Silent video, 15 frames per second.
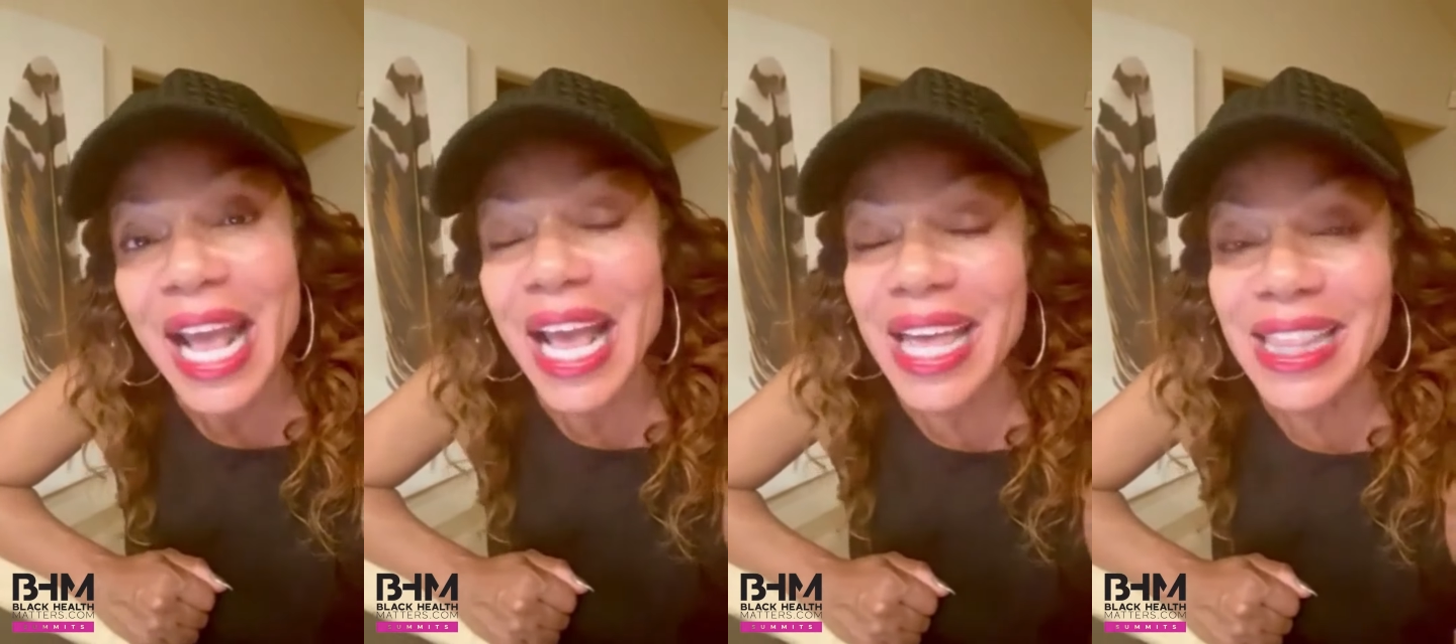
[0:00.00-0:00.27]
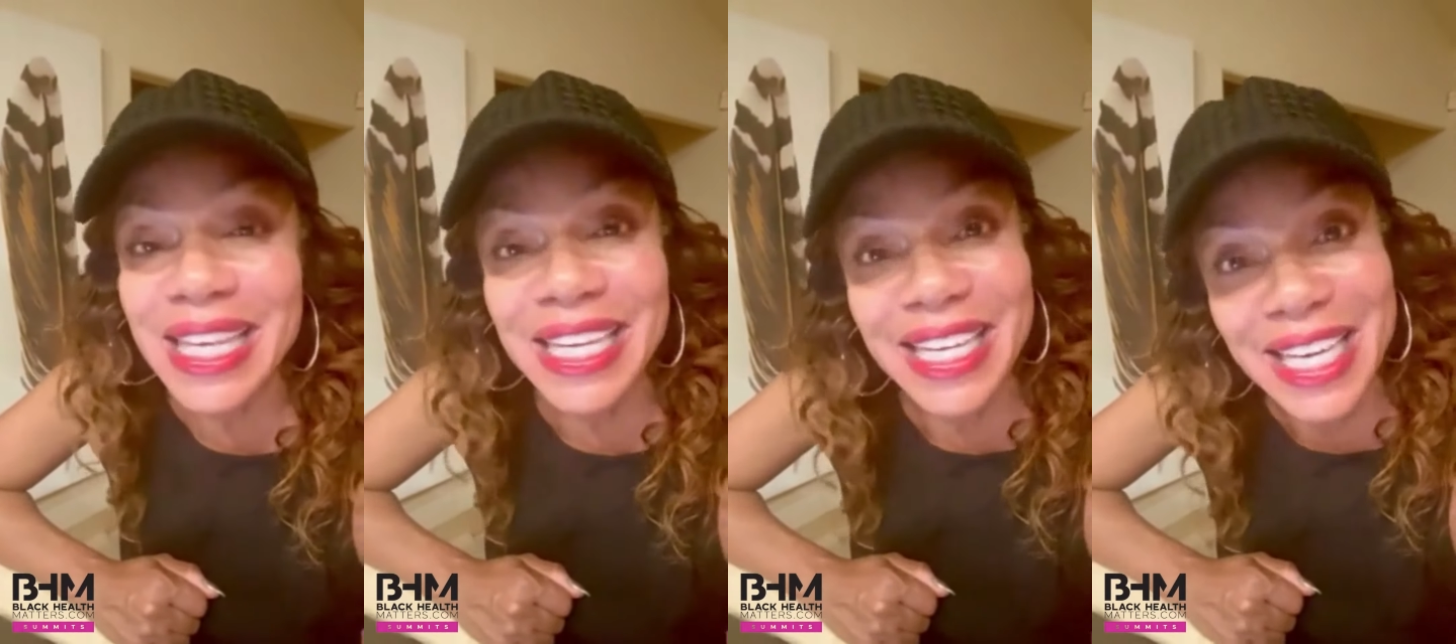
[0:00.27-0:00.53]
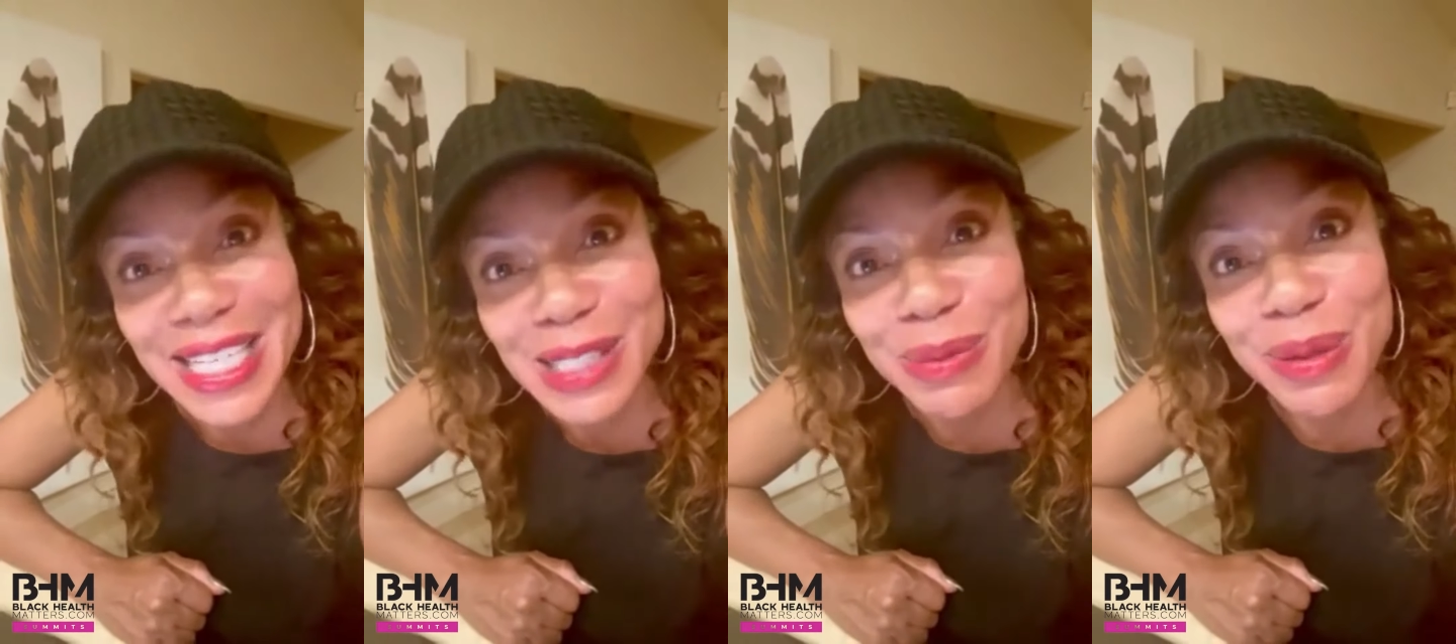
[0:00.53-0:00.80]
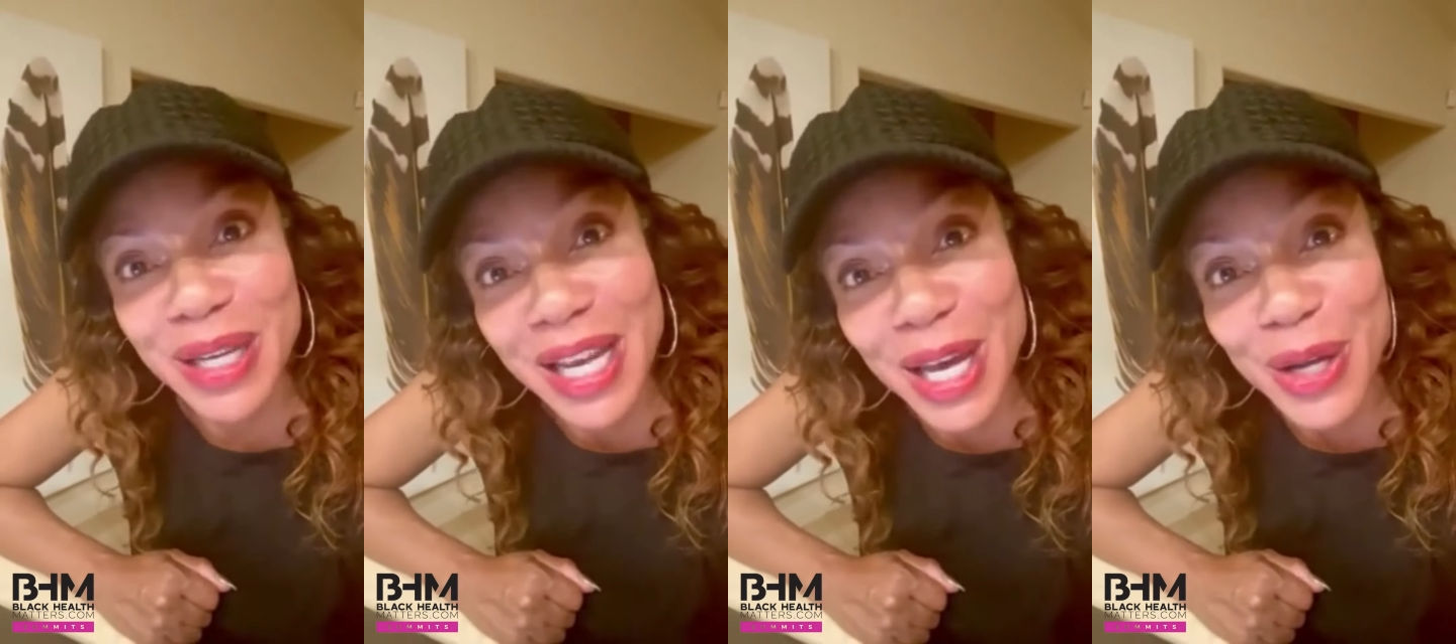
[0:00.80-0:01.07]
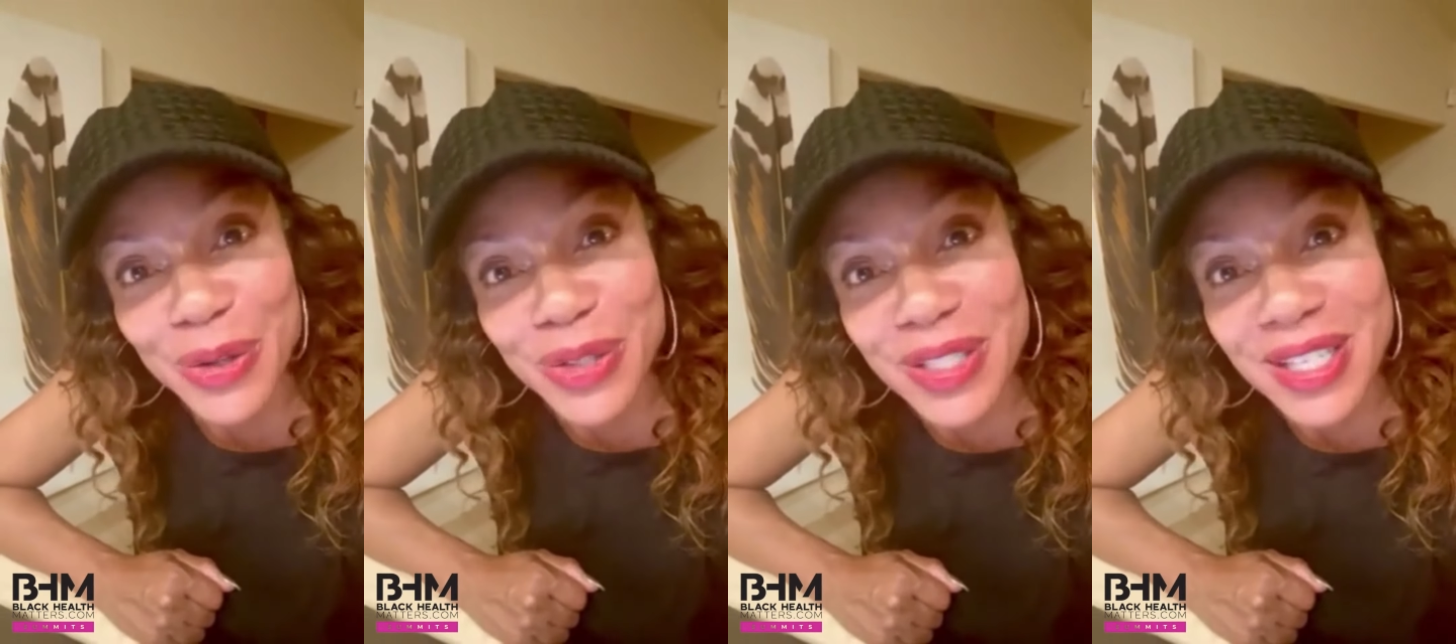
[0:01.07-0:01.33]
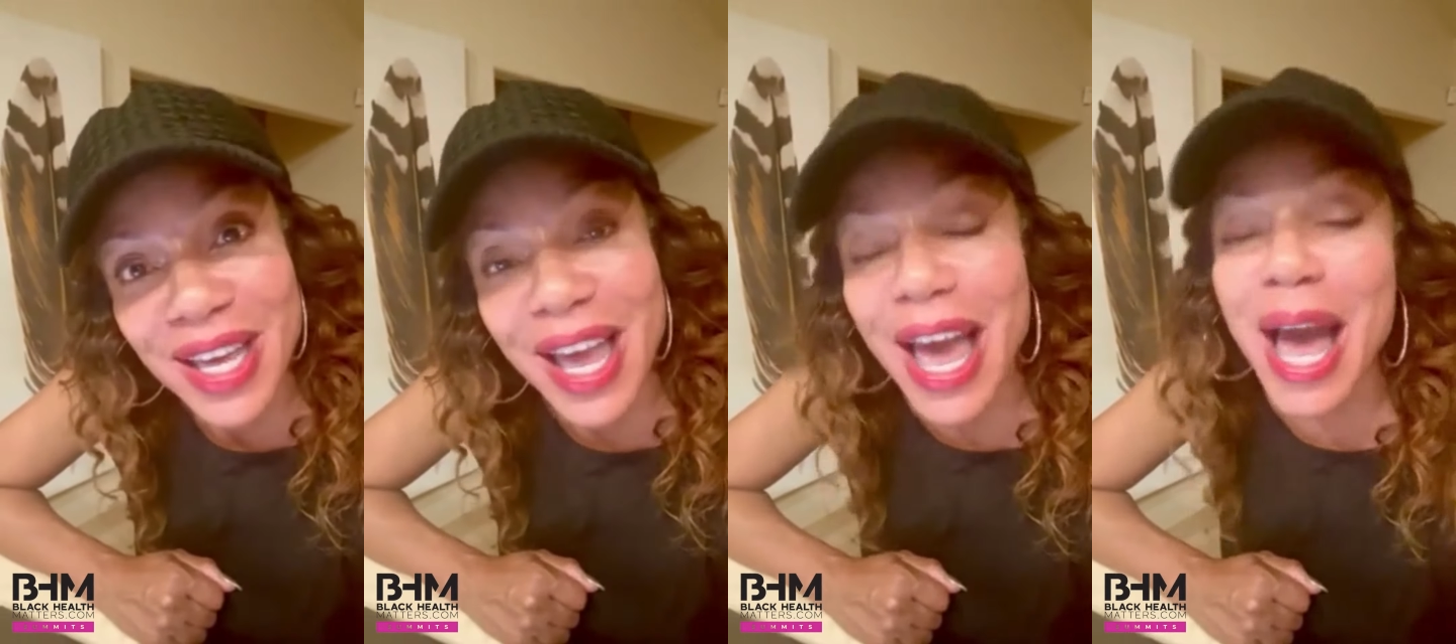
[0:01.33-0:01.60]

And then guess what else?